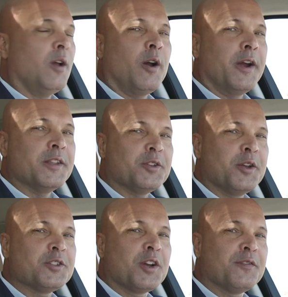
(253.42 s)
All right, so
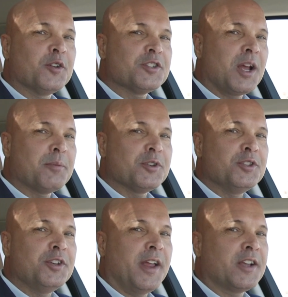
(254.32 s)
here's our first
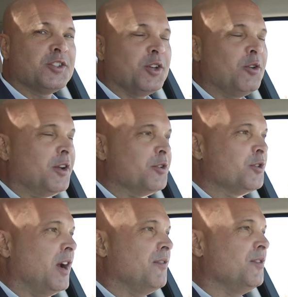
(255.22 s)
opportunity to actually go out and
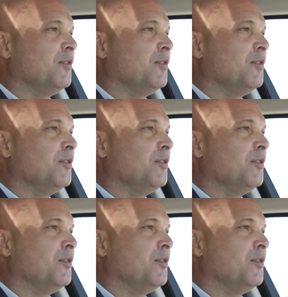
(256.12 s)
drive